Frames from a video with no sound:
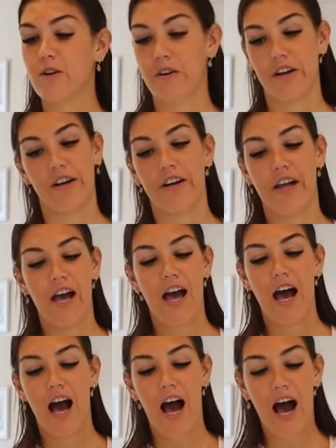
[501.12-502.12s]
yogurt.
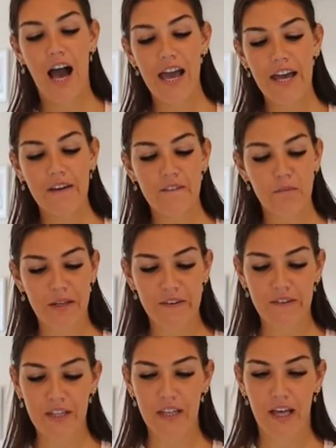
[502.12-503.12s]
I have a bit
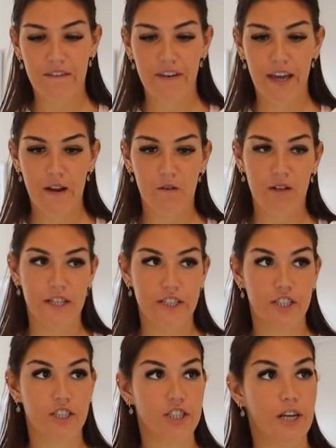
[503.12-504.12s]
of a love-hate
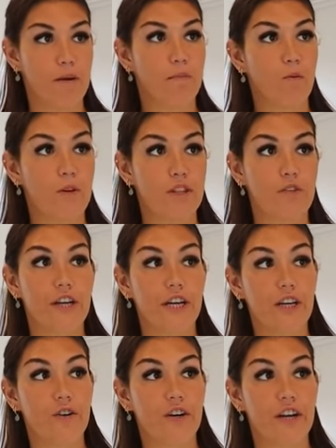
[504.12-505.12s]
relationship with
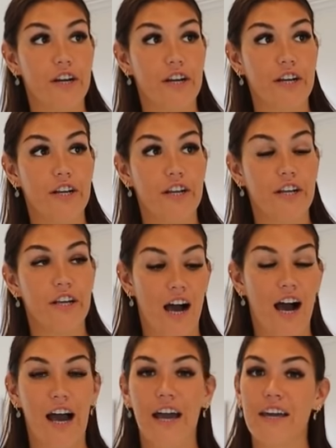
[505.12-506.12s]
Greek yogurt.
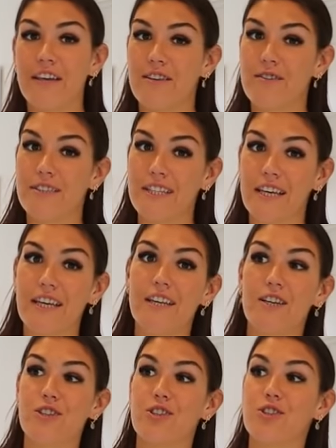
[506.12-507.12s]
I used to
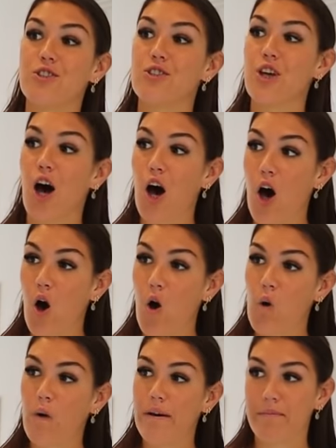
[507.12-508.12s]
eat
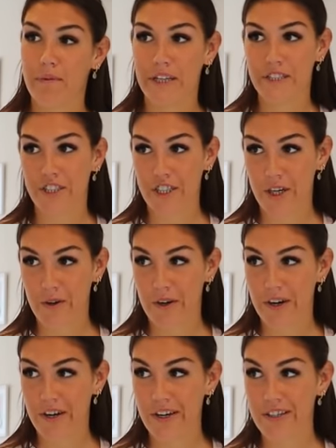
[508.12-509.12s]
so much
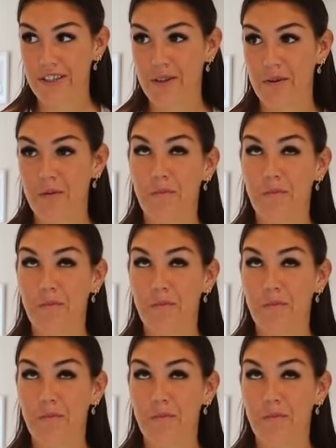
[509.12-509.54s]
yogurt